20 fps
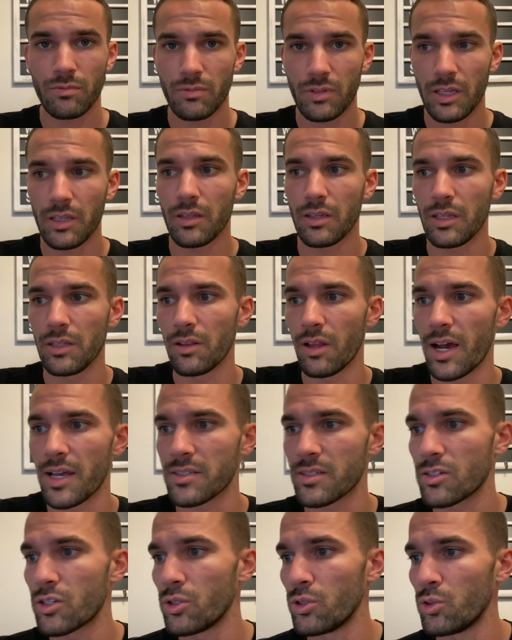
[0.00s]
He
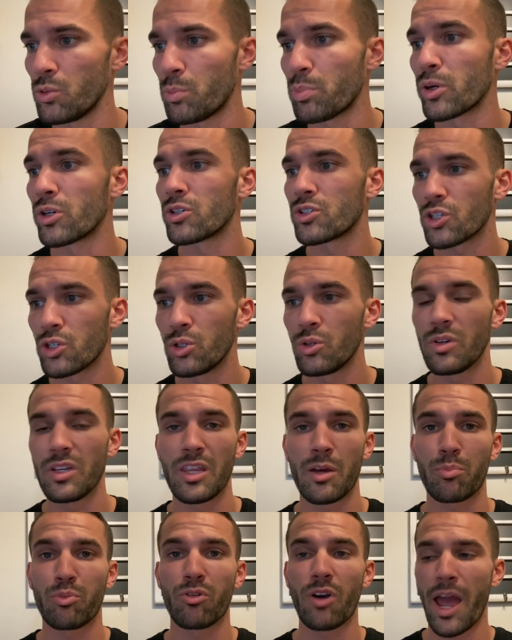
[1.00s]
lost to Perdue
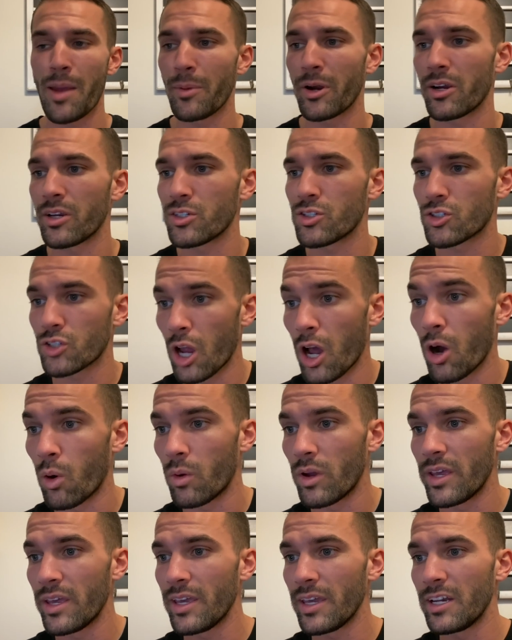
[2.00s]
in the primary.
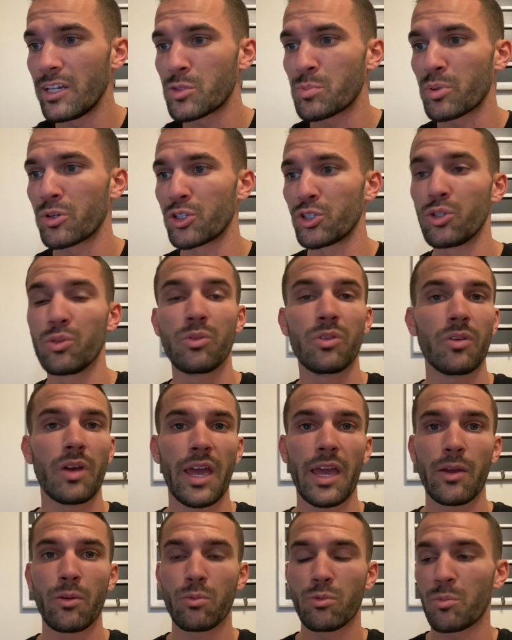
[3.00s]
So it is Perdue,
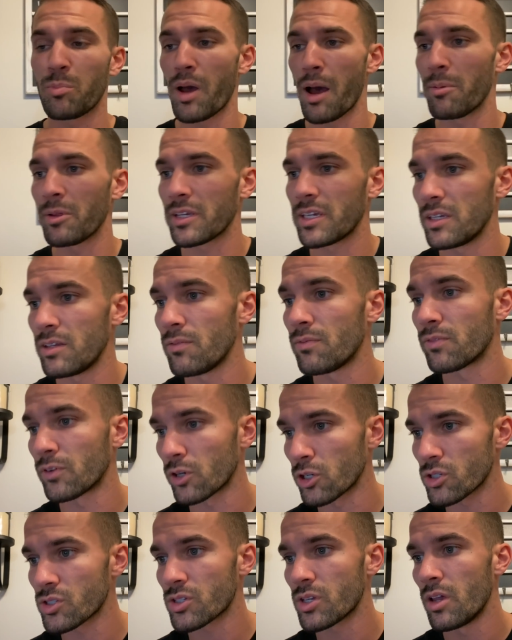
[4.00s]
a Republican,
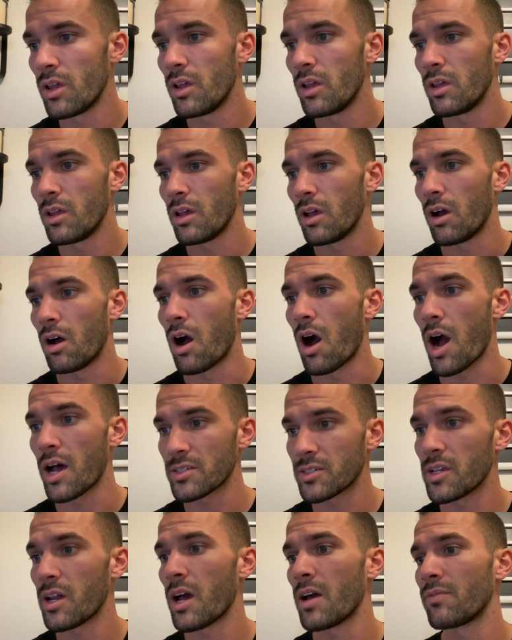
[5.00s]
versus
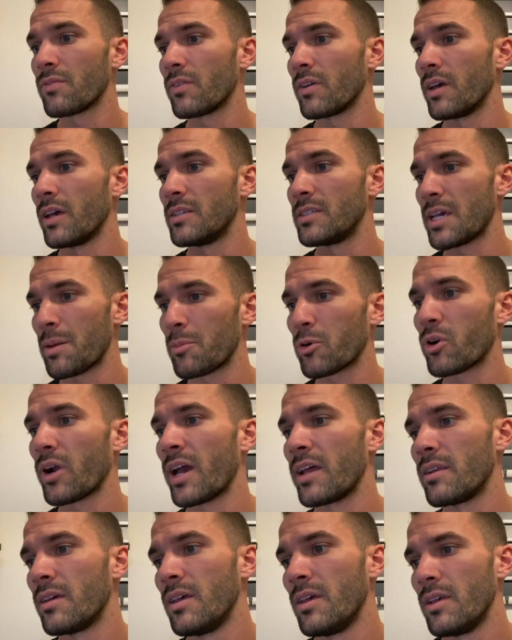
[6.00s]
Ossoff, a
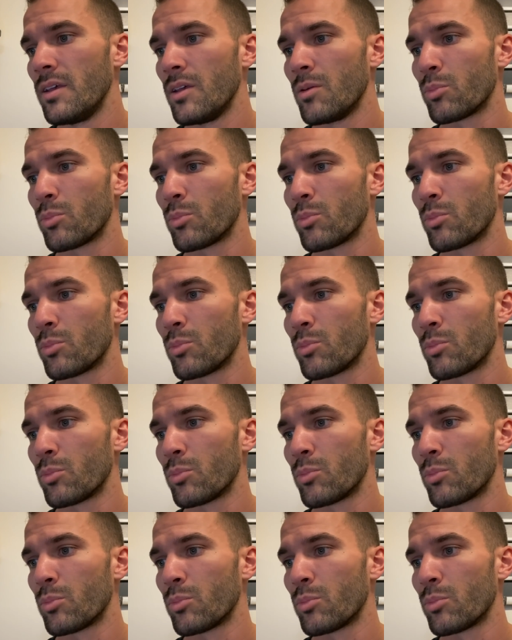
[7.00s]
Democrat.